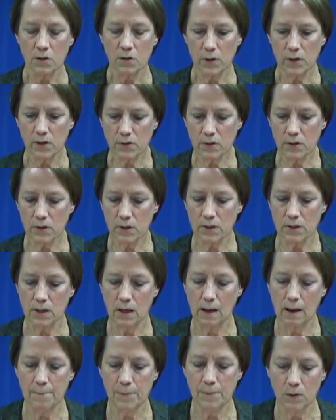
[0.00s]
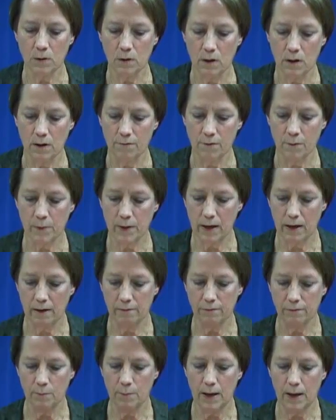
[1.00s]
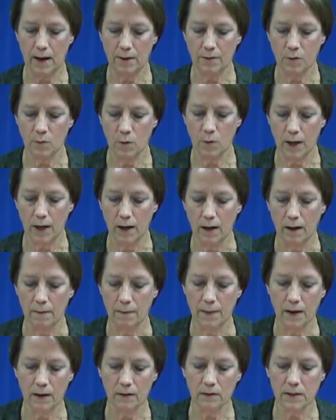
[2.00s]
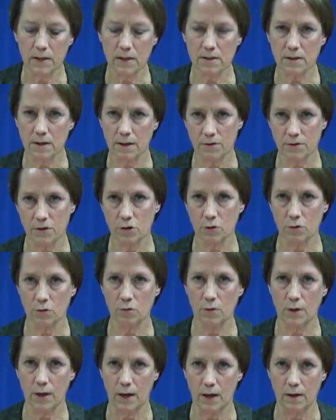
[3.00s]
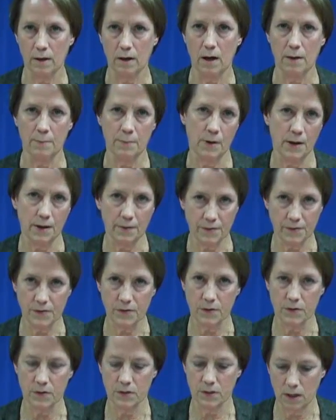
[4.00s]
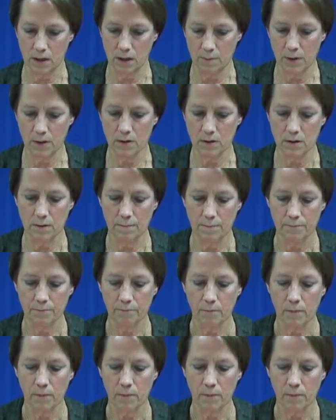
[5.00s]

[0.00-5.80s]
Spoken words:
So here's an example of a behavior pathway that leads us to a hypothesis statement.